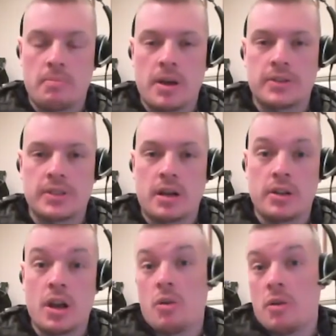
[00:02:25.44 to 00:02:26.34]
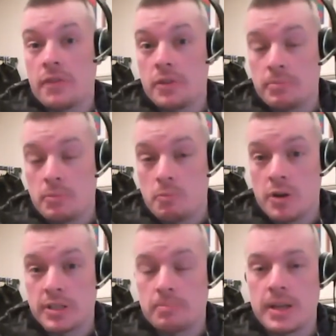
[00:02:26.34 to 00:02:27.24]
person I know of who
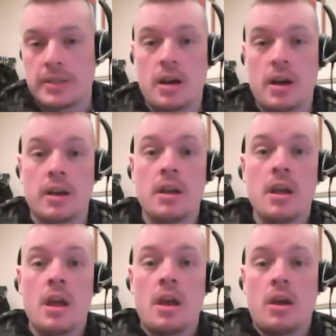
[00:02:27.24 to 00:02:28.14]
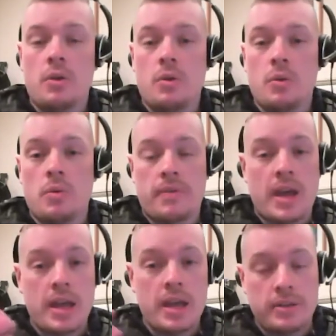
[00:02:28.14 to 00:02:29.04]
works at Pierce Hire, who
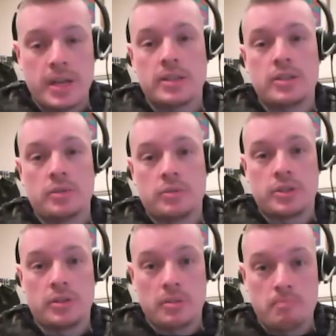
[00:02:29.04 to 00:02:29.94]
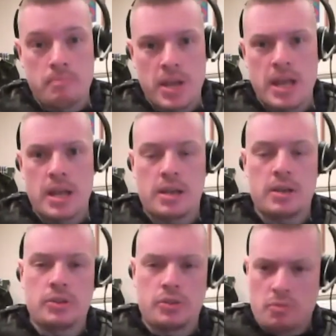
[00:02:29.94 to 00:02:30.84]
they tend to sort of do the
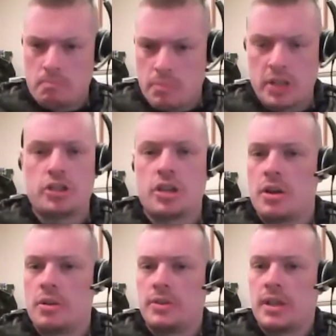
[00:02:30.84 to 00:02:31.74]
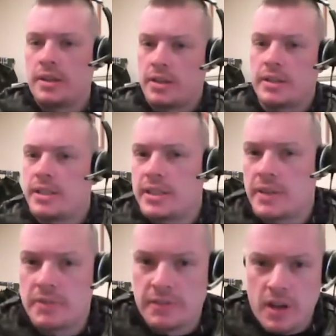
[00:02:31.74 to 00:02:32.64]
big sort of big shows like
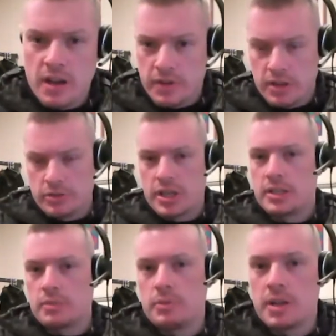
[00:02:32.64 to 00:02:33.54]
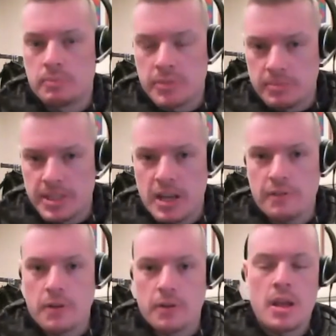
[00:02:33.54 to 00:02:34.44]
1975. I know Jake's done some
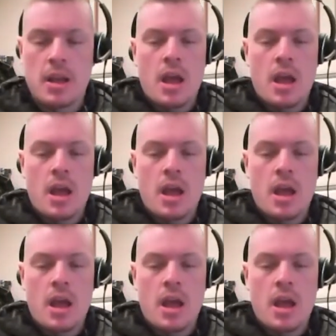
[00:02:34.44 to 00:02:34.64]
stuff on.